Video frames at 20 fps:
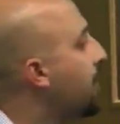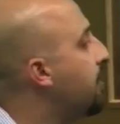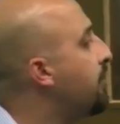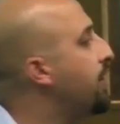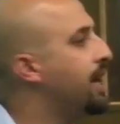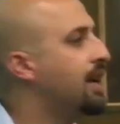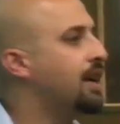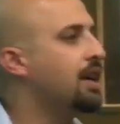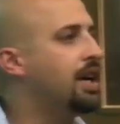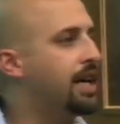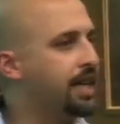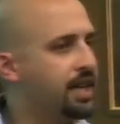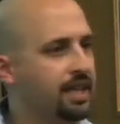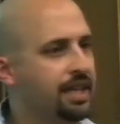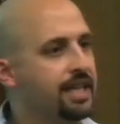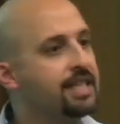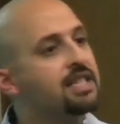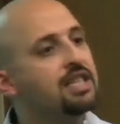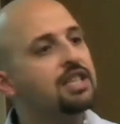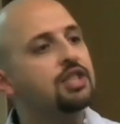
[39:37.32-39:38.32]
think I can
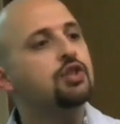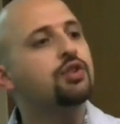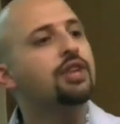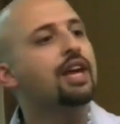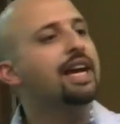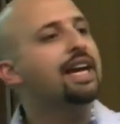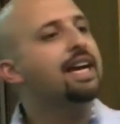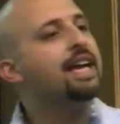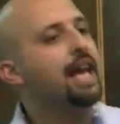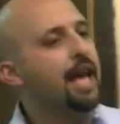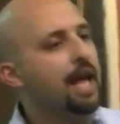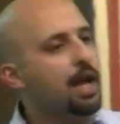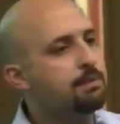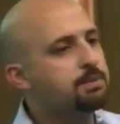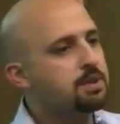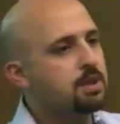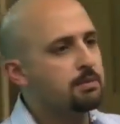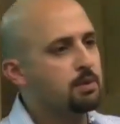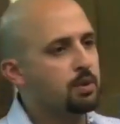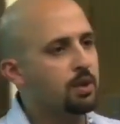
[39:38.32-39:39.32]
easily do that. It
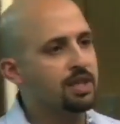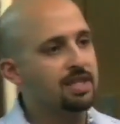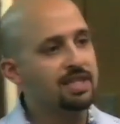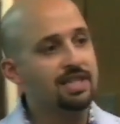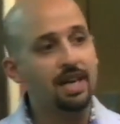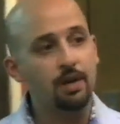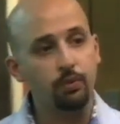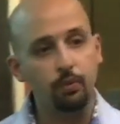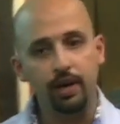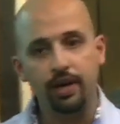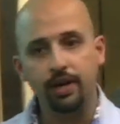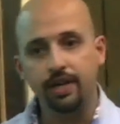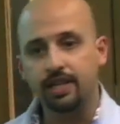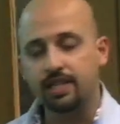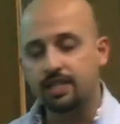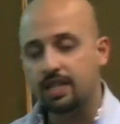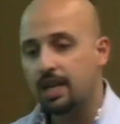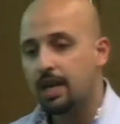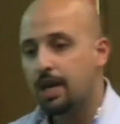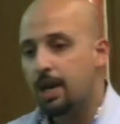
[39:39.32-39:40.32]
helps them to understand where it
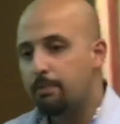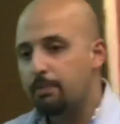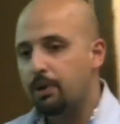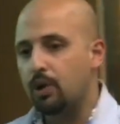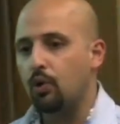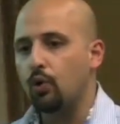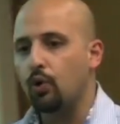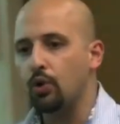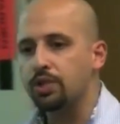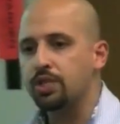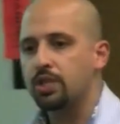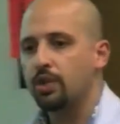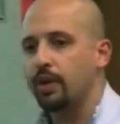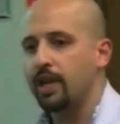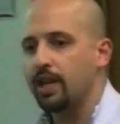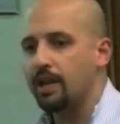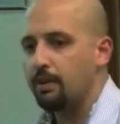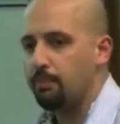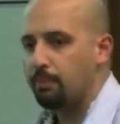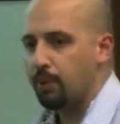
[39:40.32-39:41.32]
is, but it
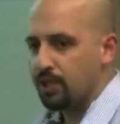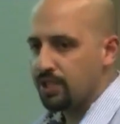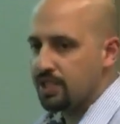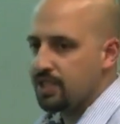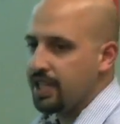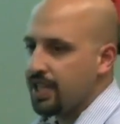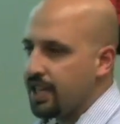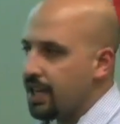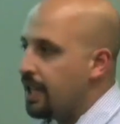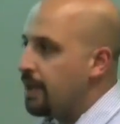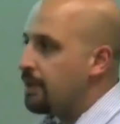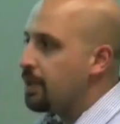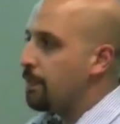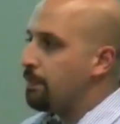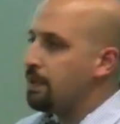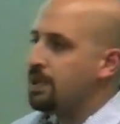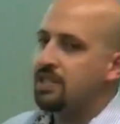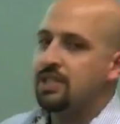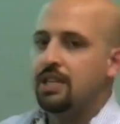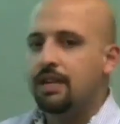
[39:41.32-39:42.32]
also puts in the
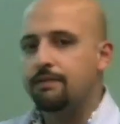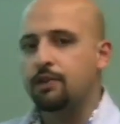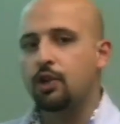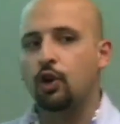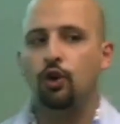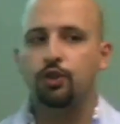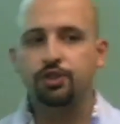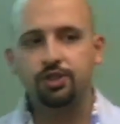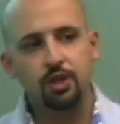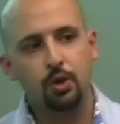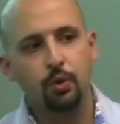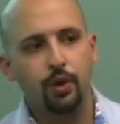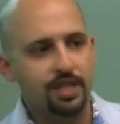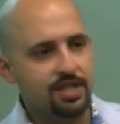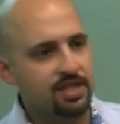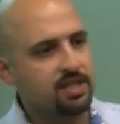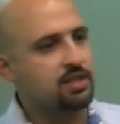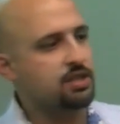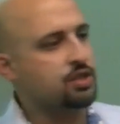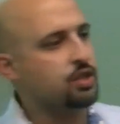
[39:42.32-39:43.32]
perceived
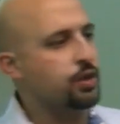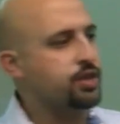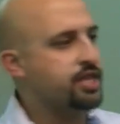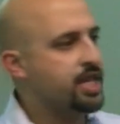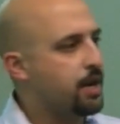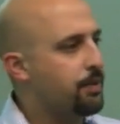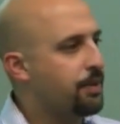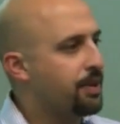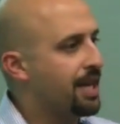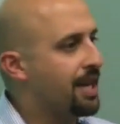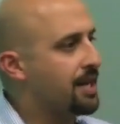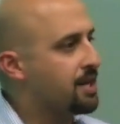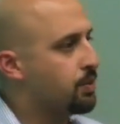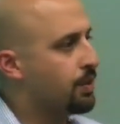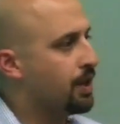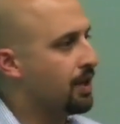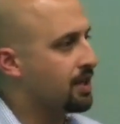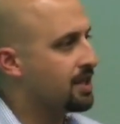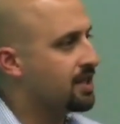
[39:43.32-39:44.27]
consequences associated with that as well.